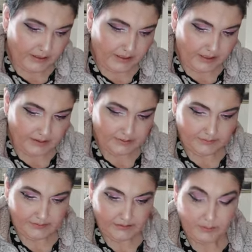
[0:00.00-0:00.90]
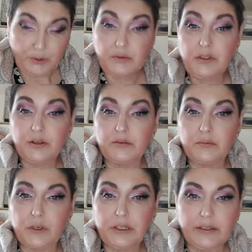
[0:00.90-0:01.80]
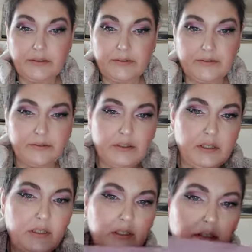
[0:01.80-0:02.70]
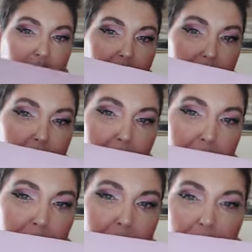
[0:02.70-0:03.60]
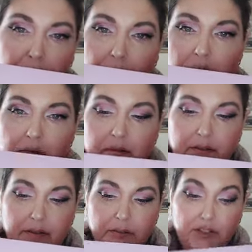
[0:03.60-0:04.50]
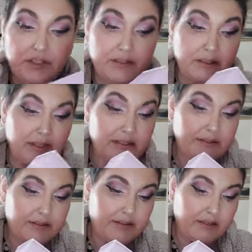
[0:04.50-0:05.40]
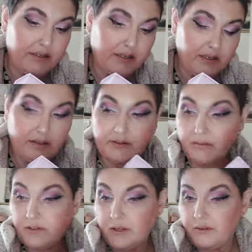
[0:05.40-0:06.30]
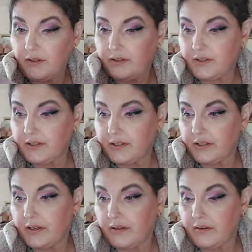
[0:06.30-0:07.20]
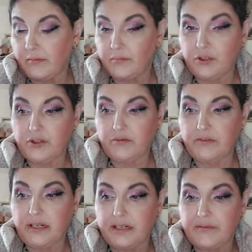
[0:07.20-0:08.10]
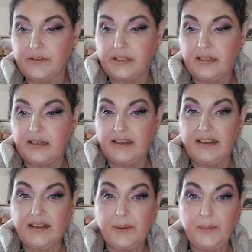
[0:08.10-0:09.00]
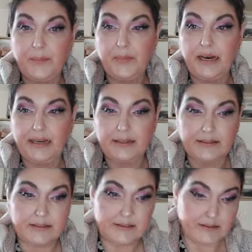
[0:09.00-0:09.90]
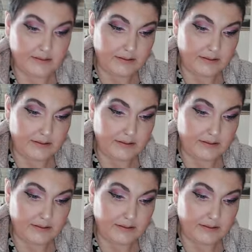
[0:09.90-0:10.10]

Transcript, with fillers: Yeah, Paula Young wig. So it came in this box, which is nice because I'm so used to seeing them just arrive in like bags,